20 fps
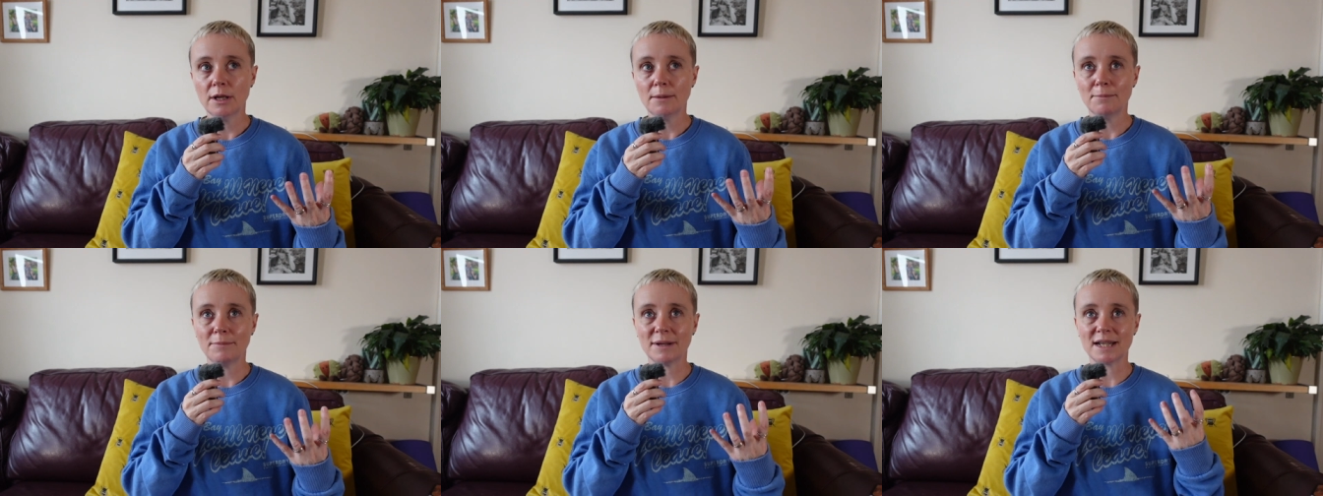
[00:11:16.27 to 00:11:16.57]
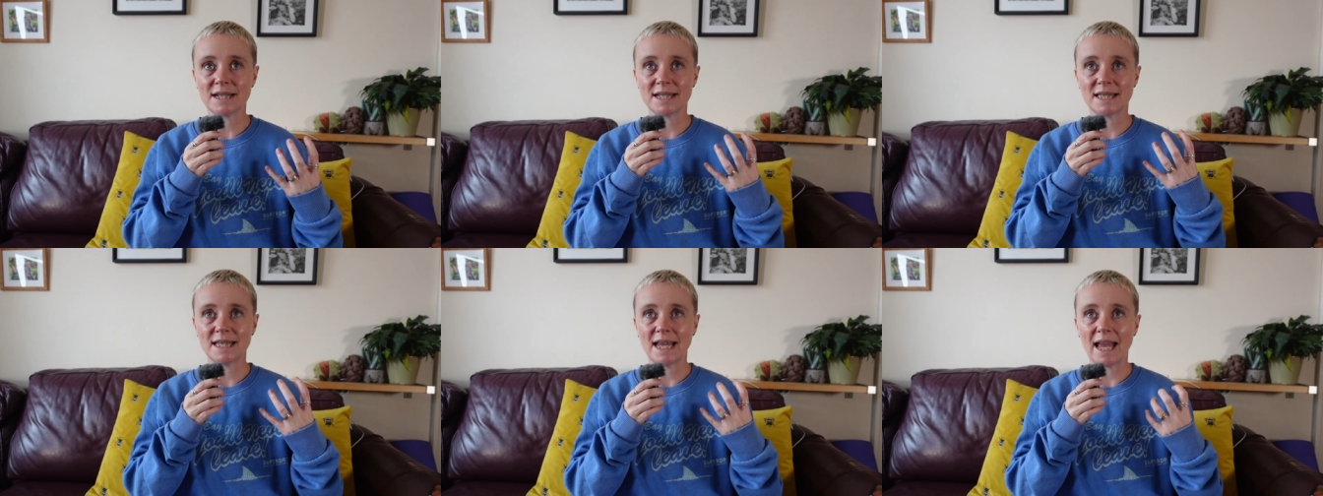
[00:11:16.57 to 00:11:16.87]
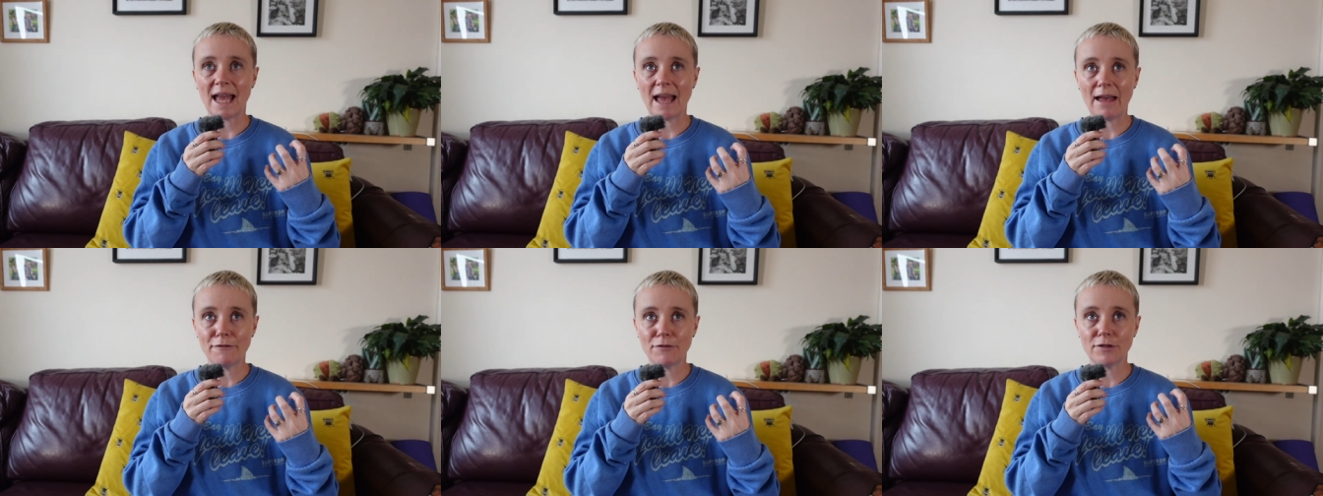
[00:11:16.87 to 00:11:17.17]
because the
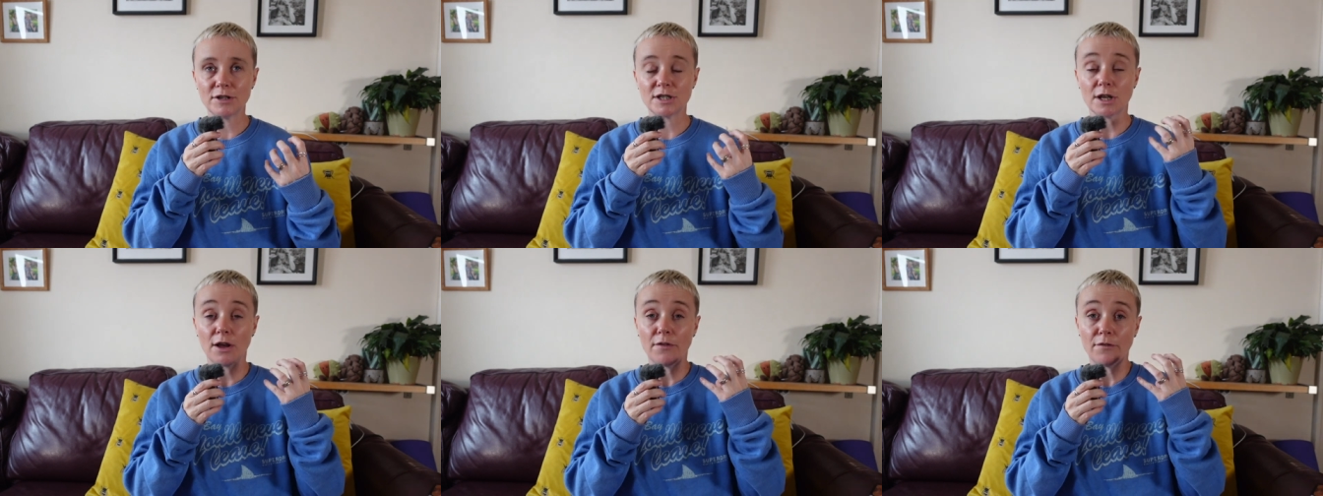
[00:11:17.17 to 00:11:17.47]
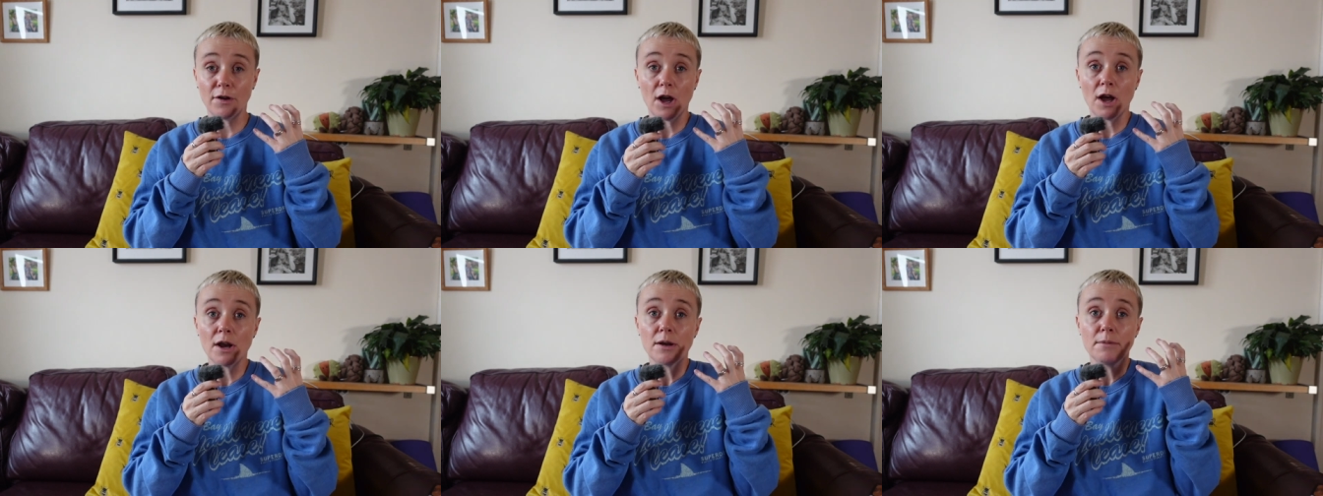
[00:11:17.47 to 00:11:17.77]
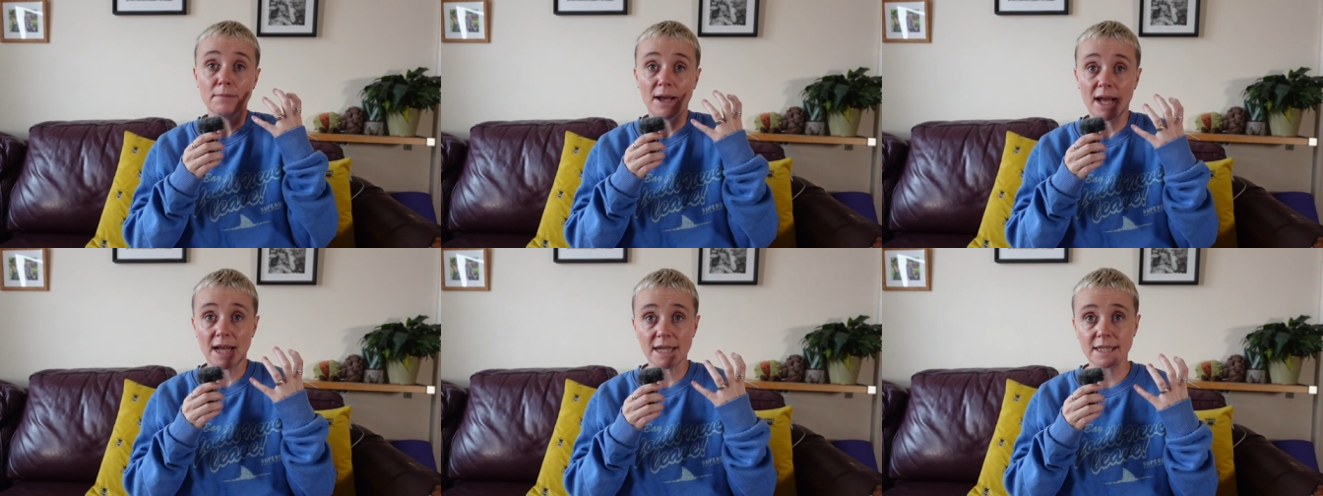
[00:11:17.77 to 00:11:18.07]
effort of
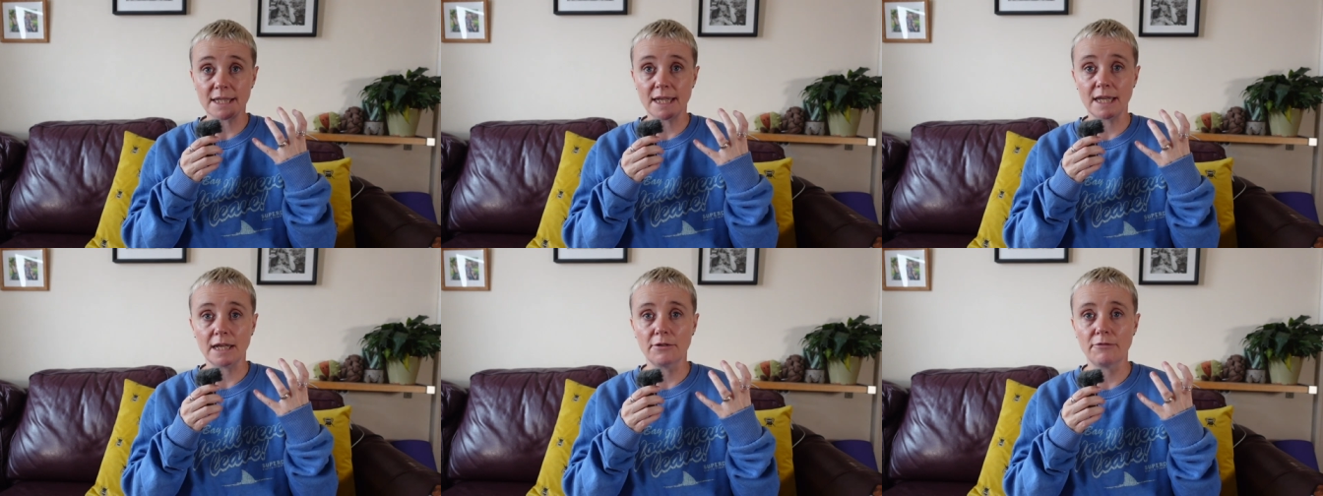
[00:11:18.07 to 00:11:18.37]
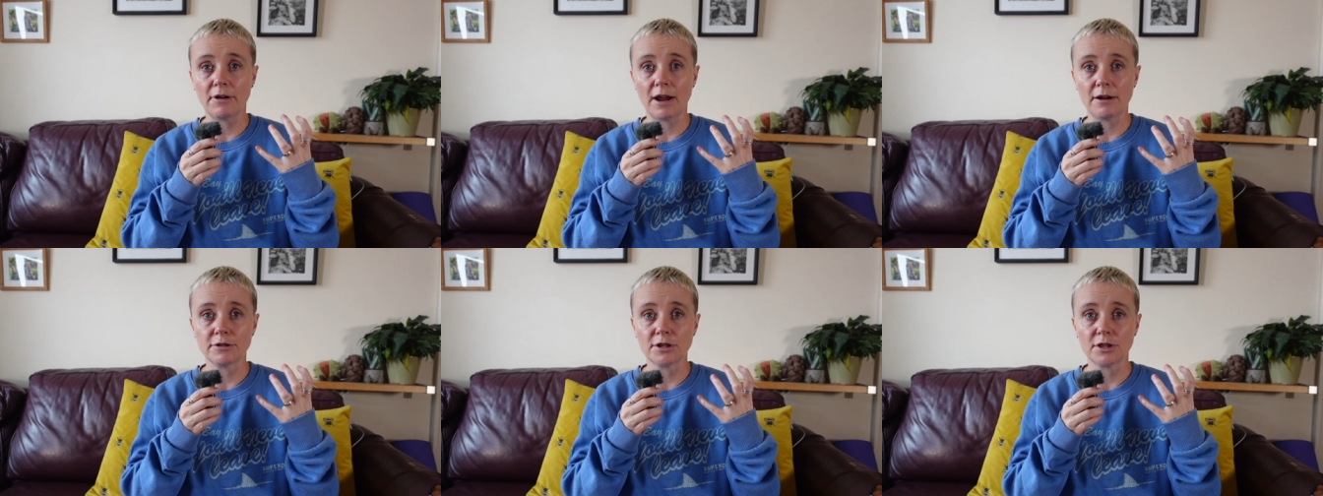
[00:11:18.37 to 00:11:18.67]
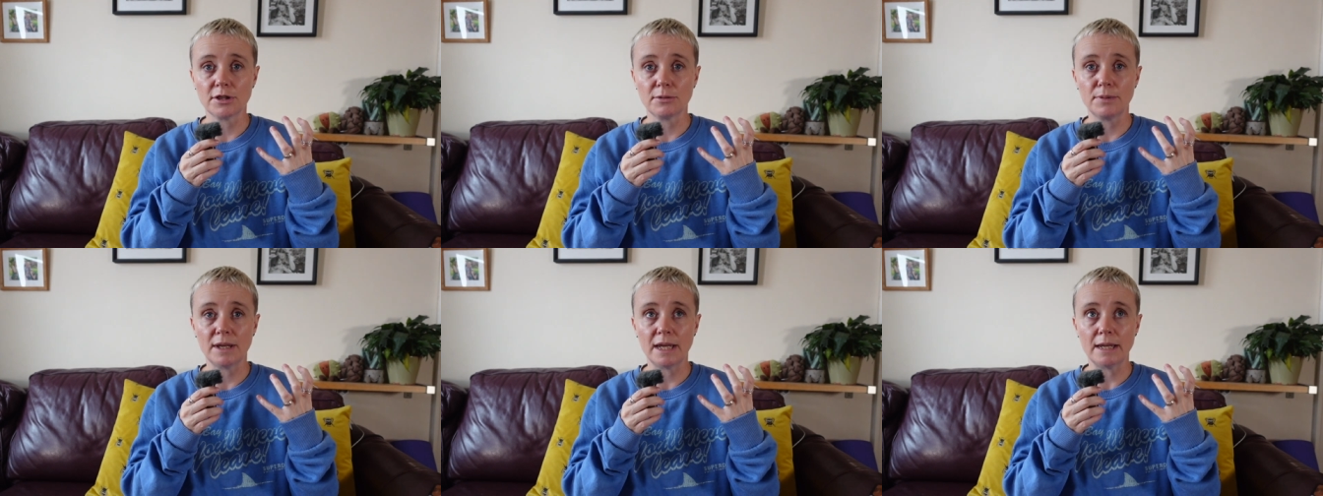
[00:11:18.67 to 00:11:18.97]
unmasking around
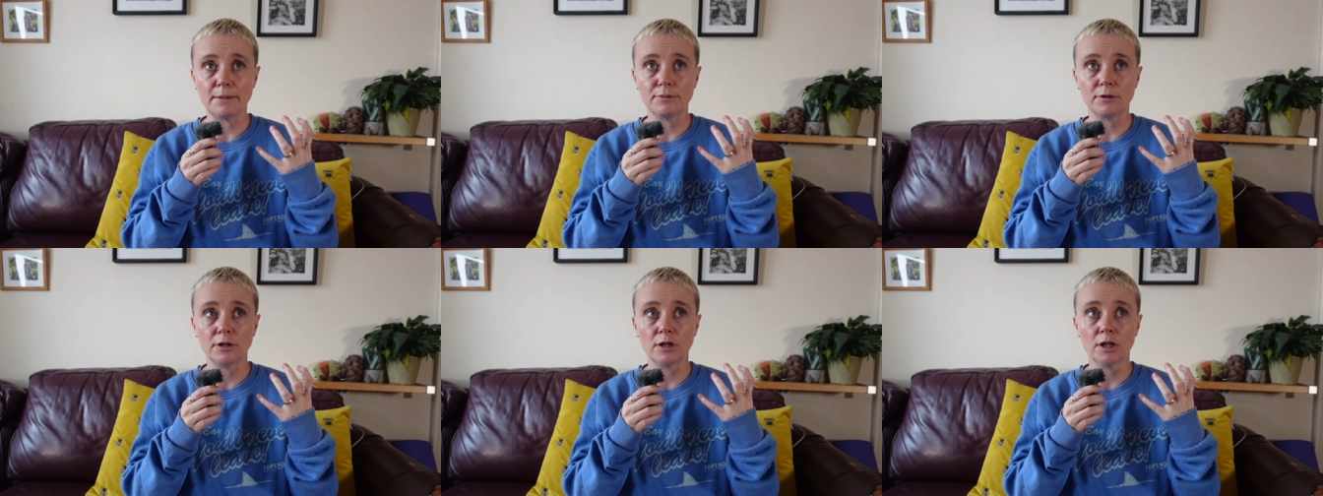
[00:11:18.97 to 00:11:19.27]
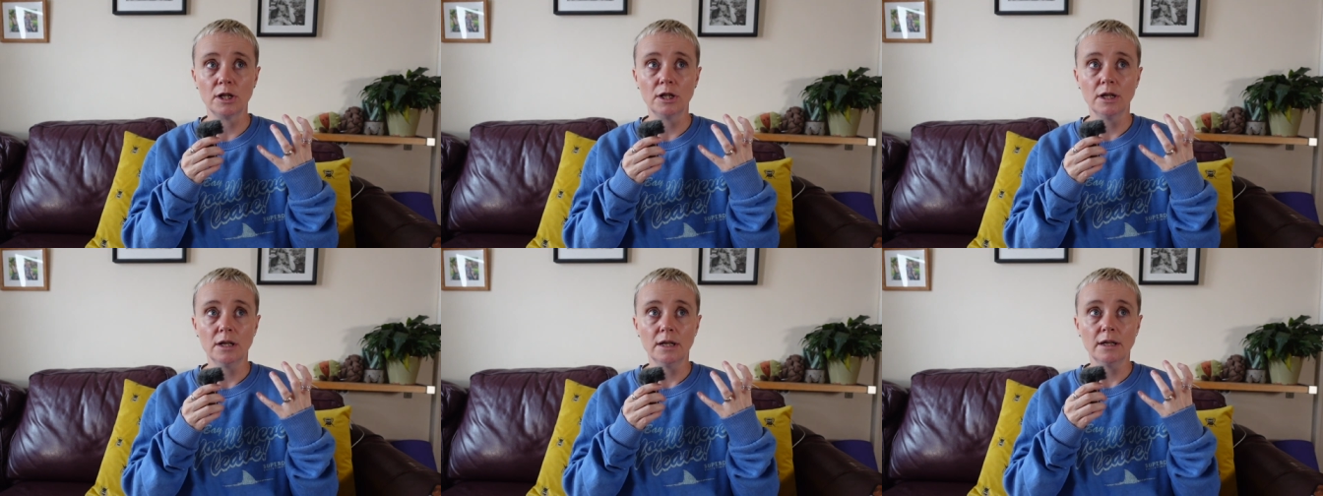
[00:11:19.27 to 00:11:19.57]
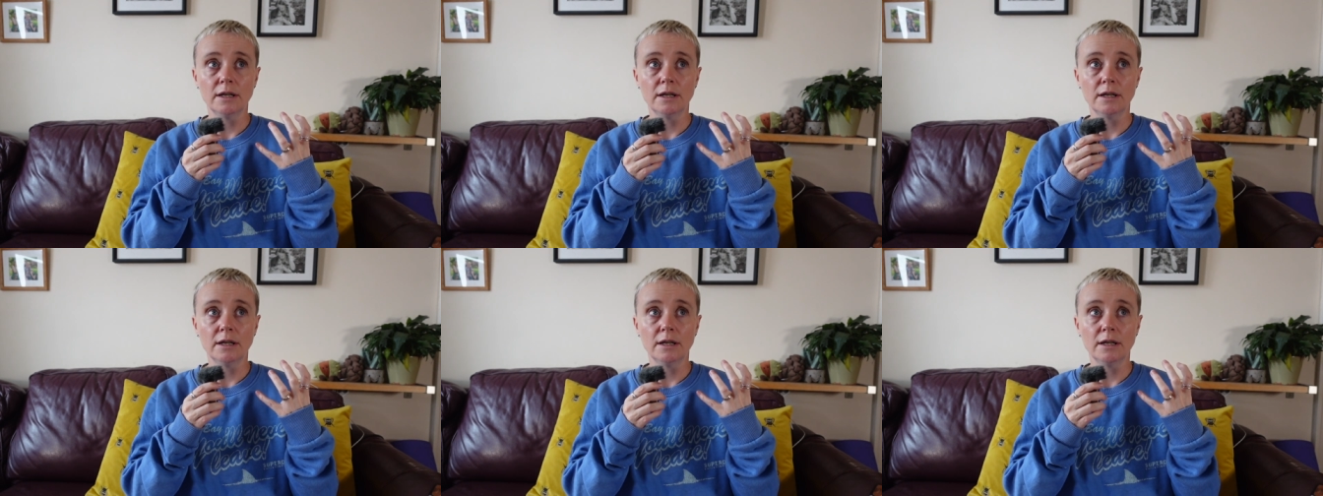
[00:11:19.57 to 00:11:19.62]
other people